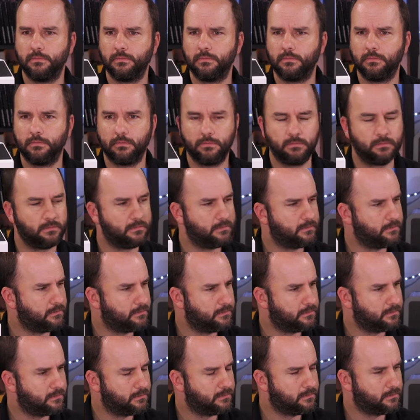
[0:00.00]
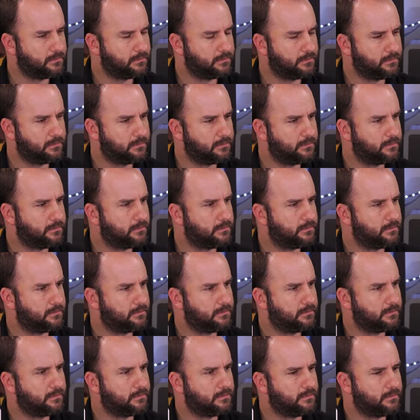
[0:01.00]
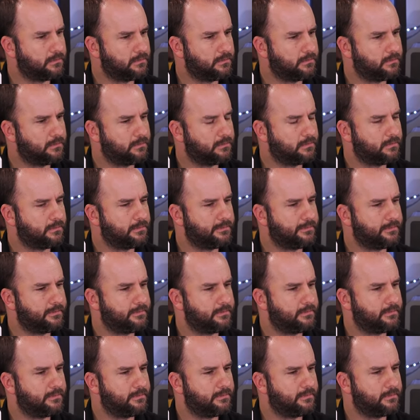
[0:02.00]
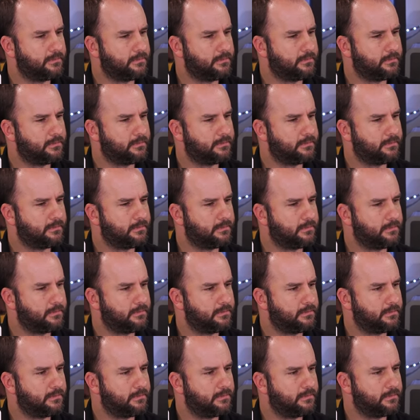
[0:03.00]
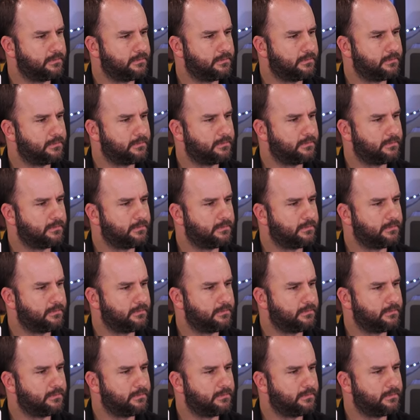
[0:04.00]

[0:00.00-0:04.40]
No words are spoken by the person on screen.